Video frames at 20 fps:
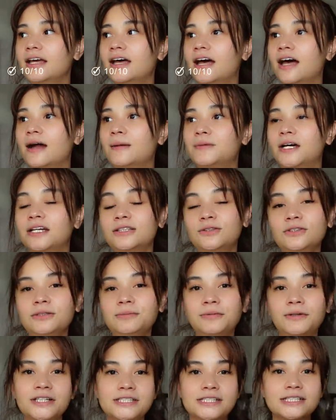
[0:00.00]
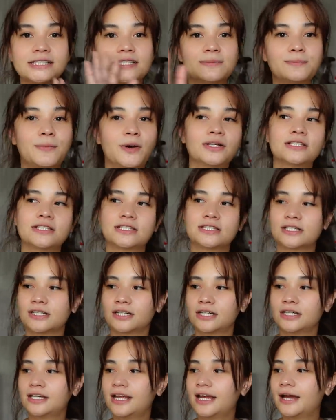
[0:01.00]
Not only because it's
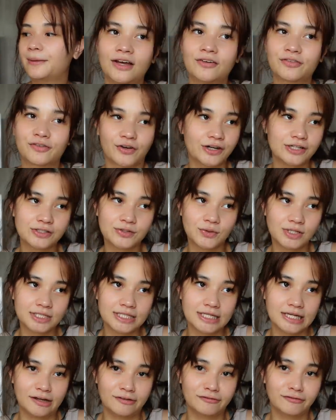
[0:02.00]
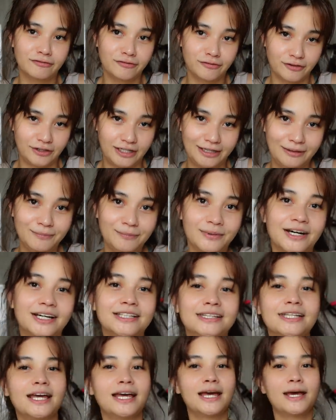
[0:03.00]
sponsored, of course, who doesn't love free,
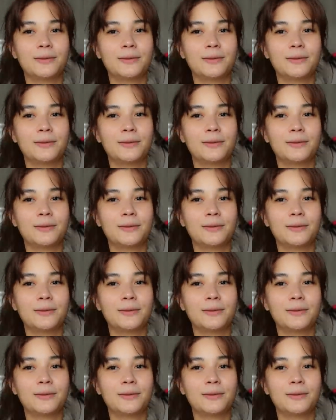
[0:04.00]
but